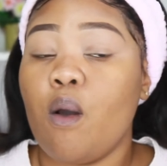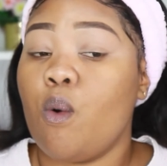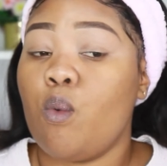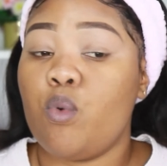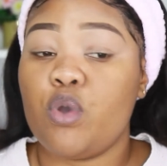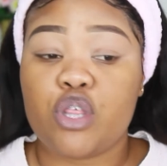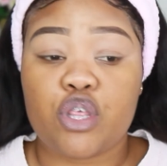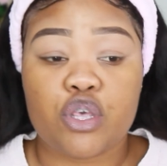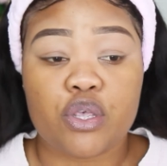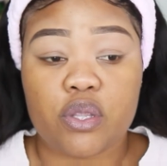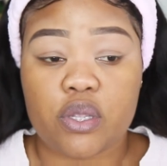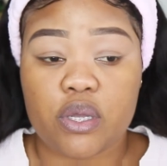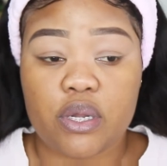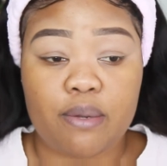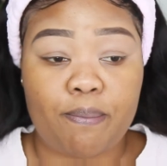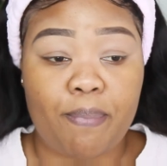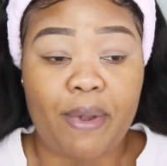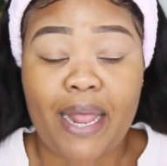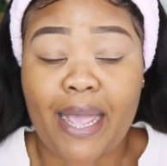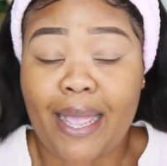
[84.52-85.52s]
we're just
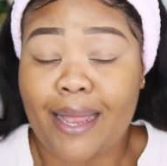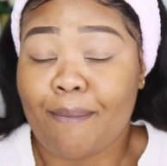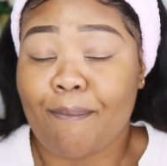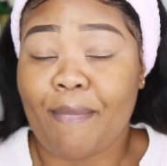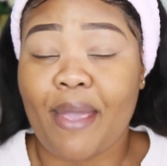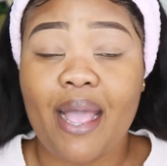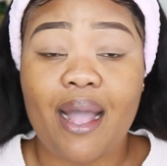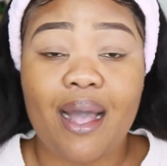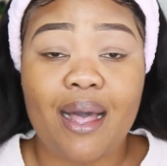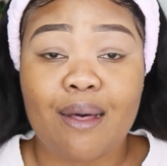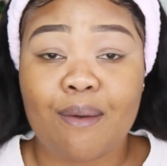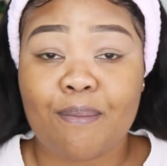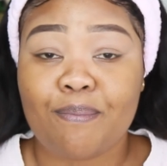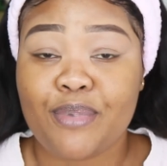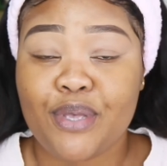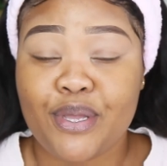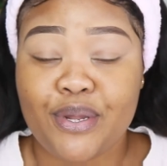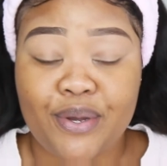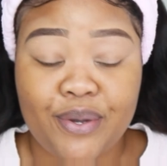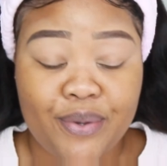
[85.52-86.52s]
gonna play in makeup,
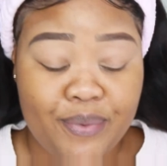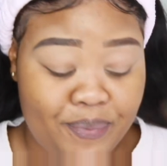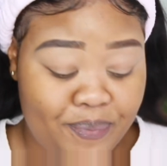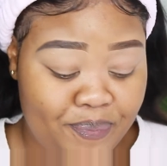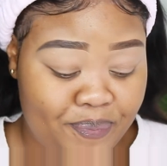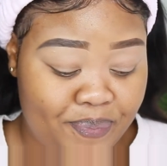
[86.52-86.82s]
you know?